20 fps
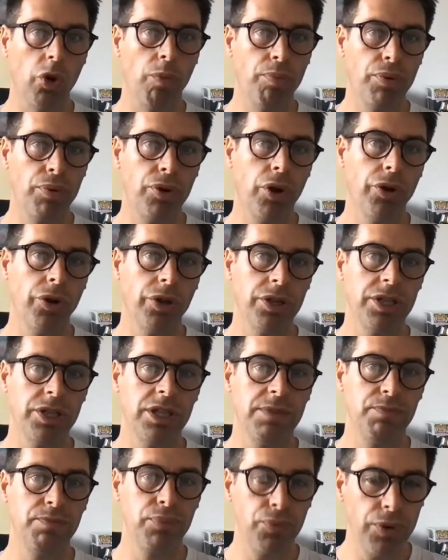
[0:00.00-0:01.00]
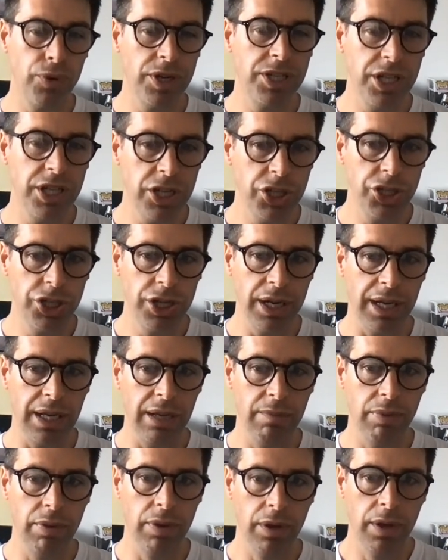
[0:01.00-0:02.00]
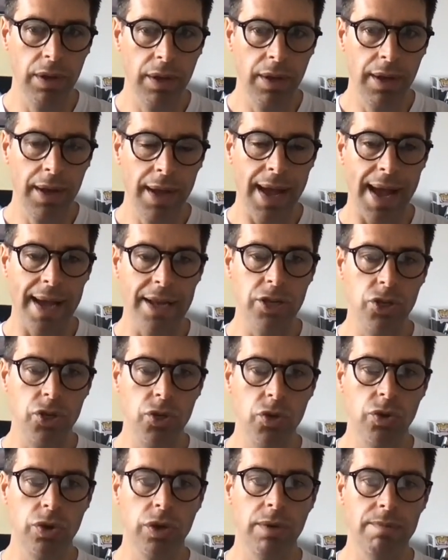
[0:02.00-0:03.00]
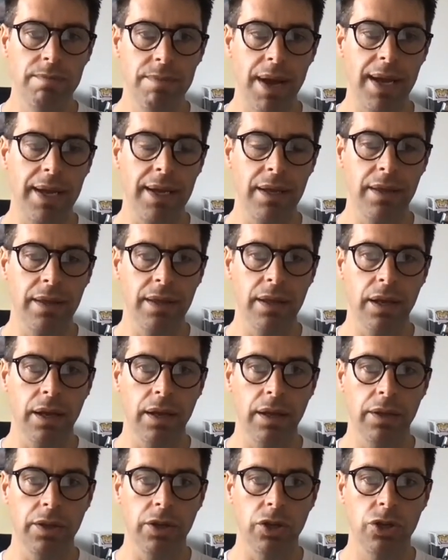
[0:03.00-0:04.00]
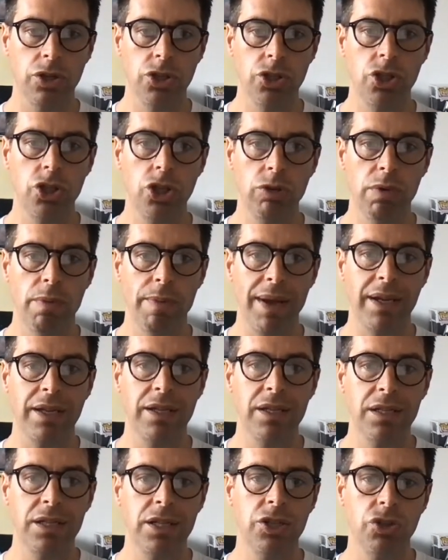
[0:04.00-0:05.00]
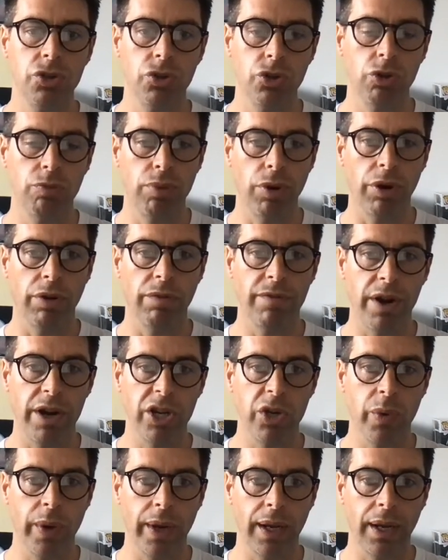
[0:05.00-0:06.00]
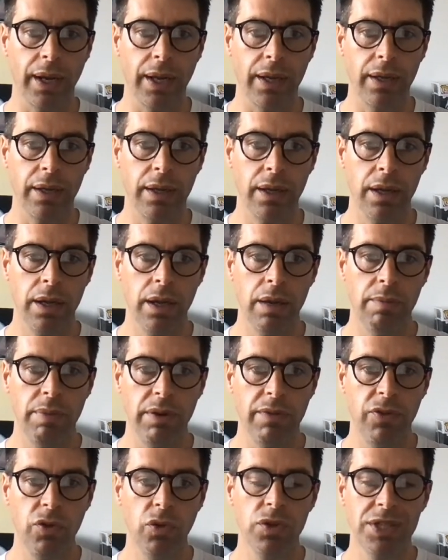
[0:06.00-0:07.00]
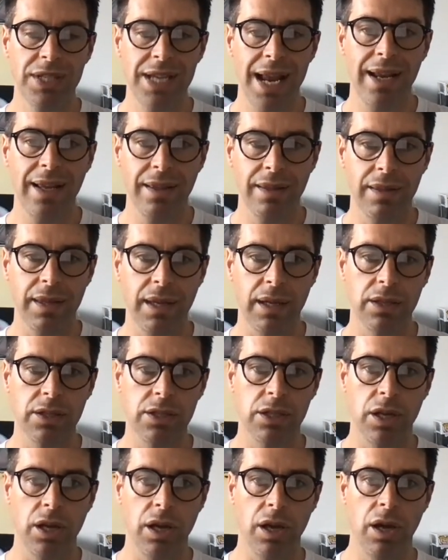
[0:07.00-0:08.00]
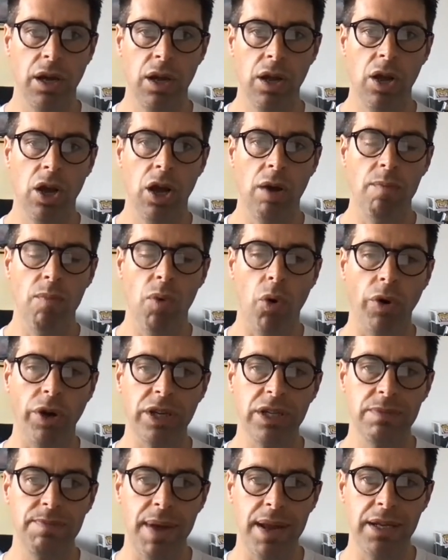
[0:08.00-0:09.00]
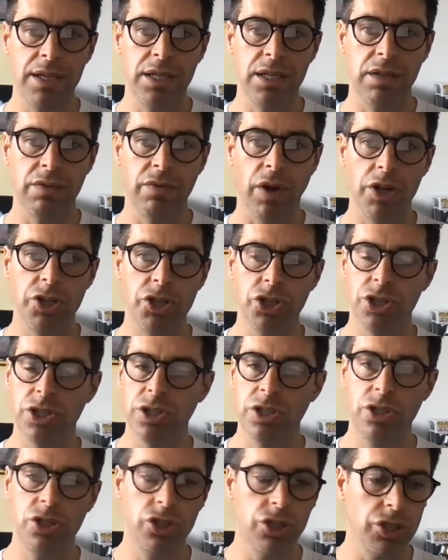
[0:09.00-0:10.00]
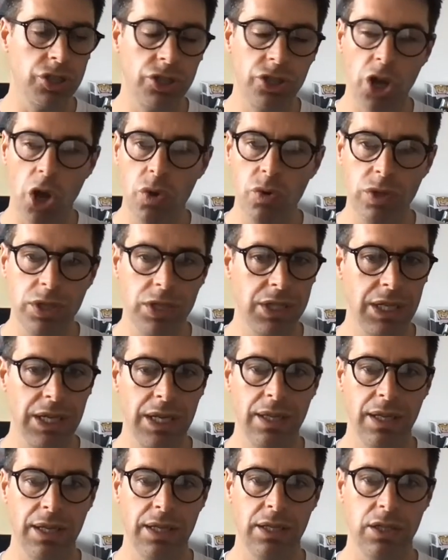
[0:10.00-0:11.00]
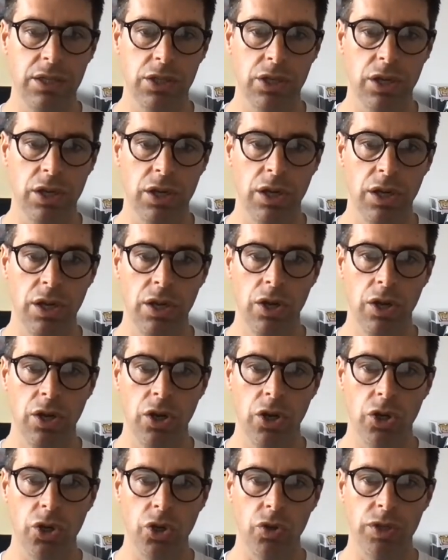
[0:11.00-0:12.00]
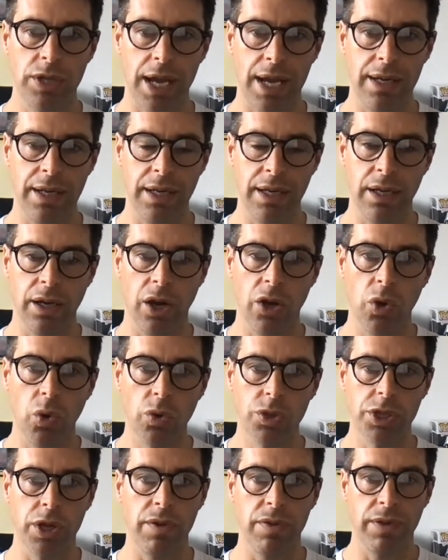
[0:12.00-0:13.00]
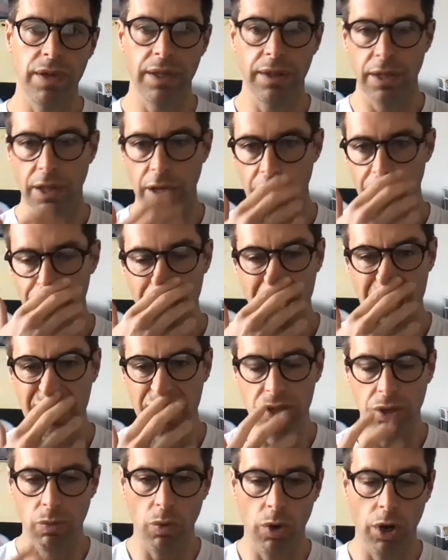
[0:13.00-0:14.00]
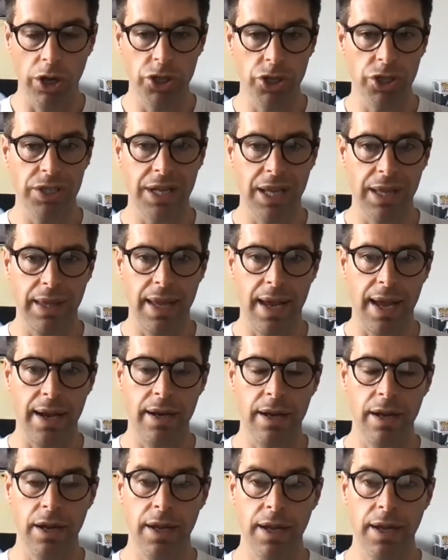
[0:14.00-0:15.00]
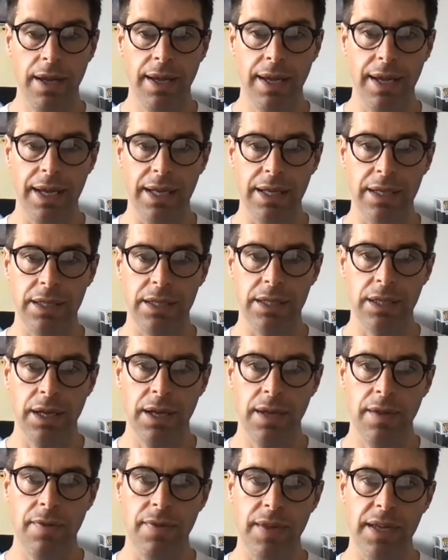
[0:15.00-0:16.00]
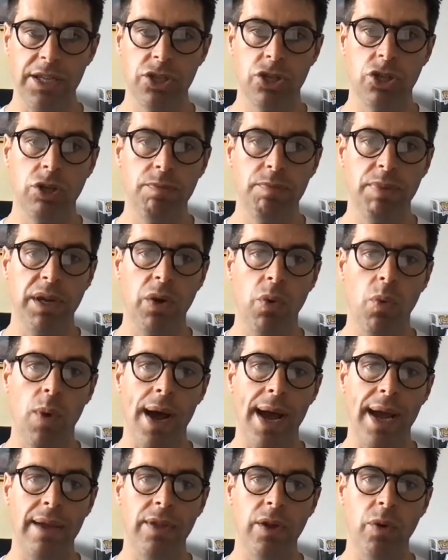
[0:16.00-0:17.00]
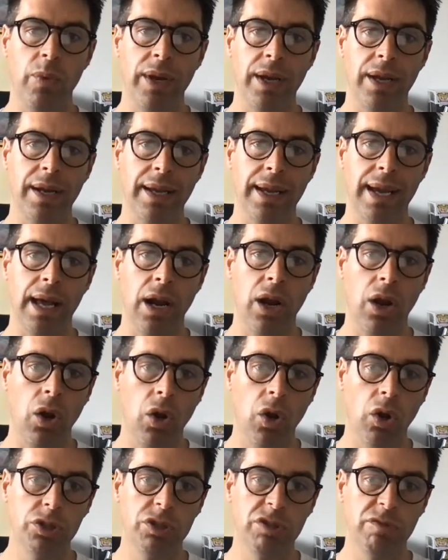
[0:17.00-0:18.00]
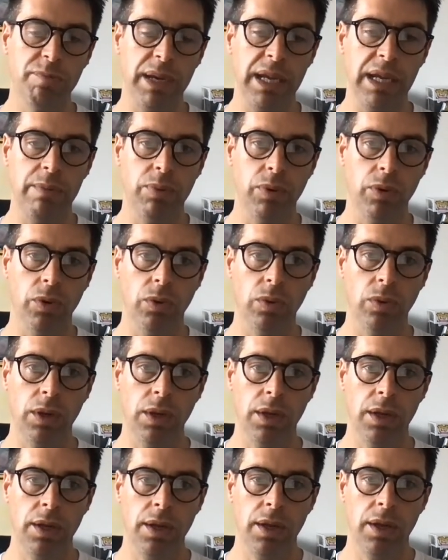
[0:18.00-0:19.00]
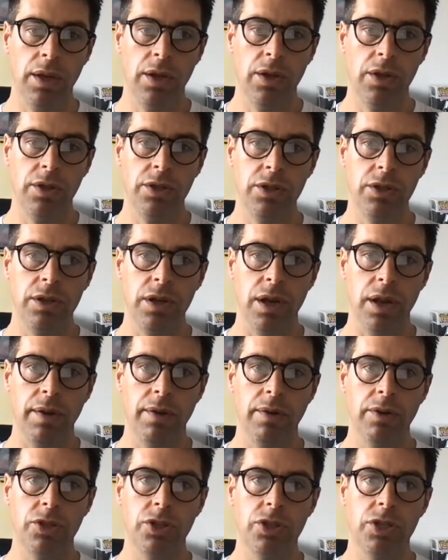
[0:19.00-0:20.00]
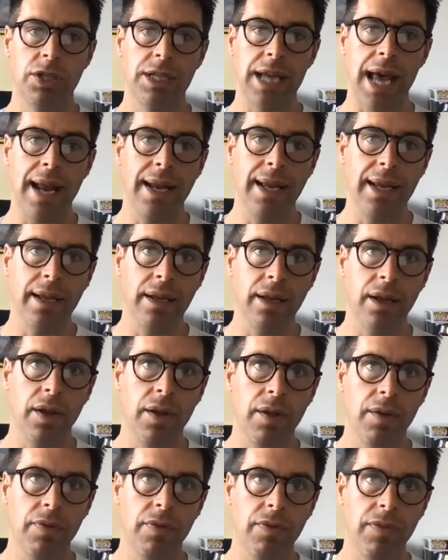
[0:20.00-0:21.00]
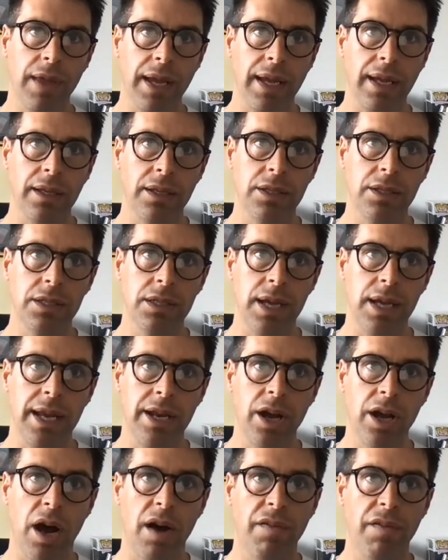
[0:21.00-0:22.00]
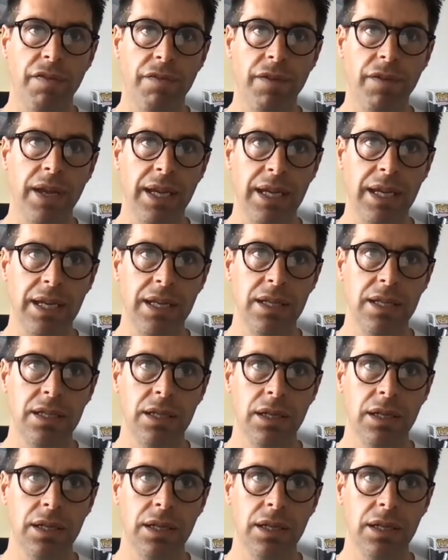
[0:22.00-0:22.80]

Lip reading: product is pretty cheap and you can make the consumer make a decision on your product very quickly. But if you're selling things that are more expensive, I just don't see this as a good technique. I also think that, based on what I just said then, is this could be a way that we're going to get a lot of people selling things in our feed